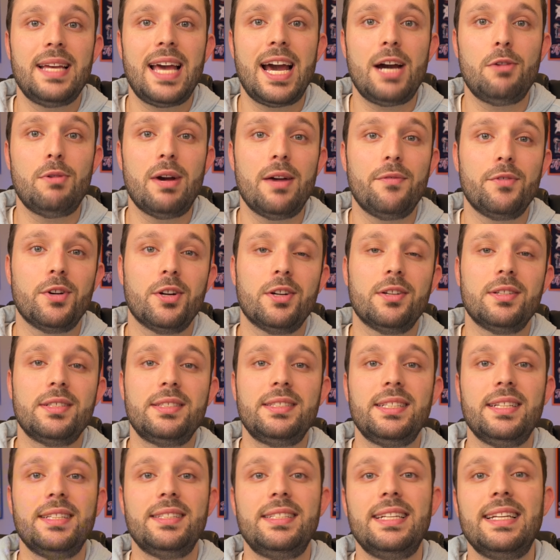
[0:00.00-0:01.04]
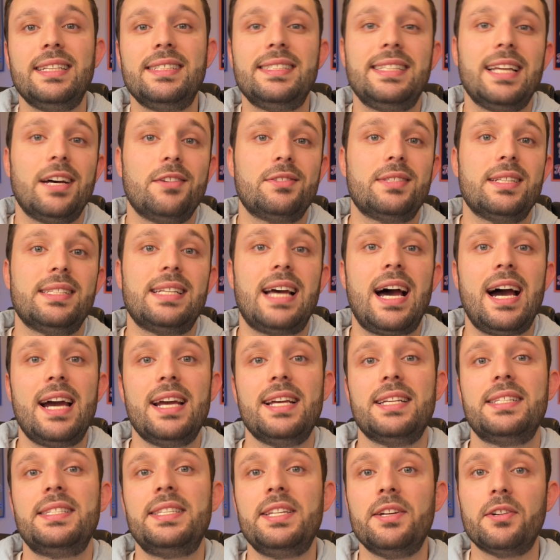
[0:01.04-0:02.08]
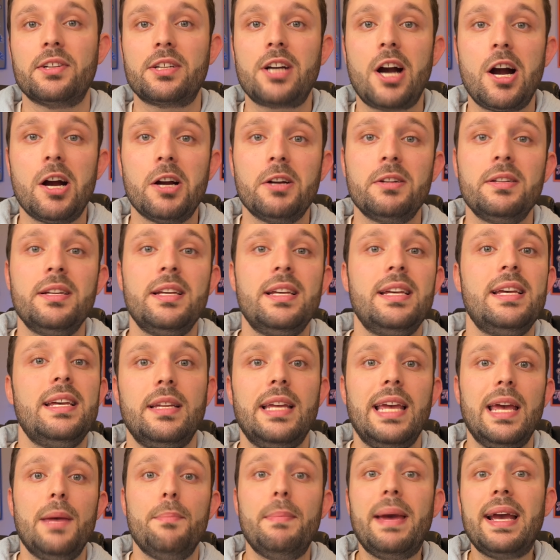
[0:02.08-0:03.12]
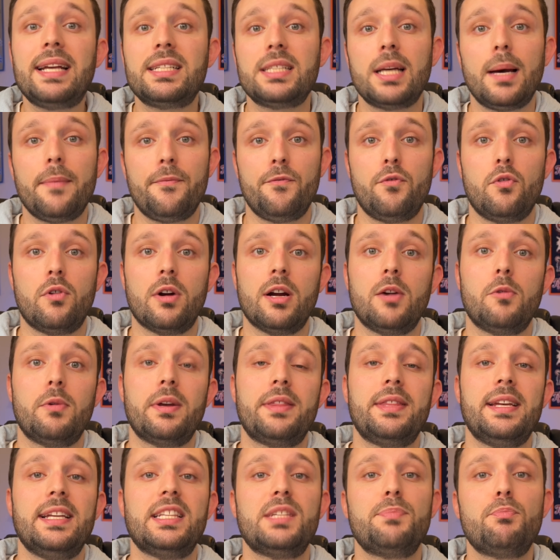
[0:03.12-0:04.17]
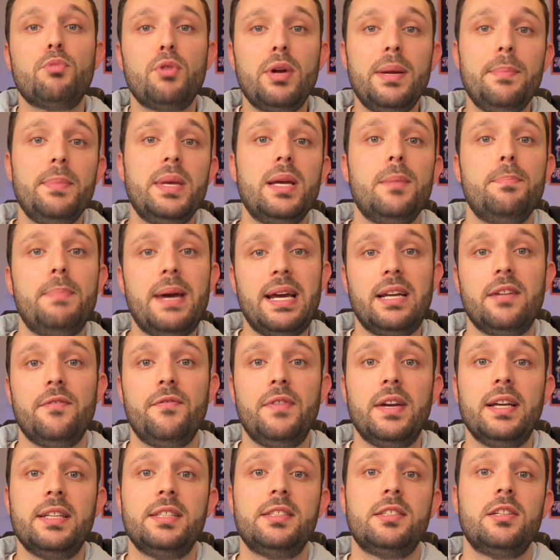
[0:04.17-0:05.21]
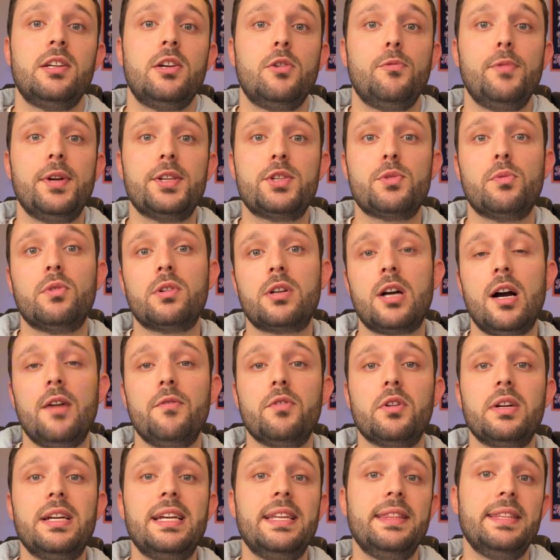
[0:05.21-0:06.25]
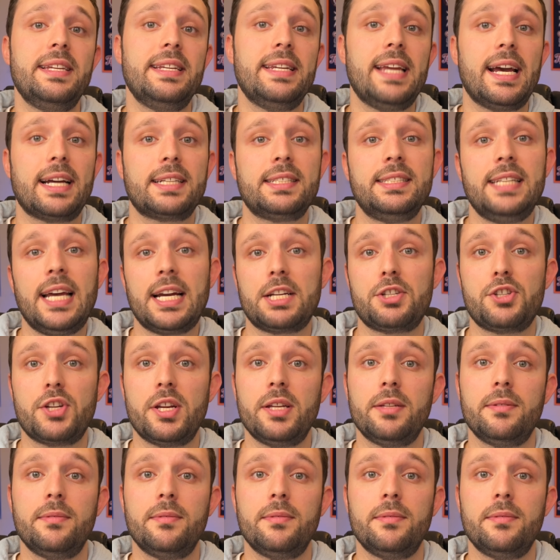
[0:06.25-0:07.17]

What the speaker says: However, since it's Delta's highest tier card, it makes up for it with its premium benefits, which we'll cover in the next section.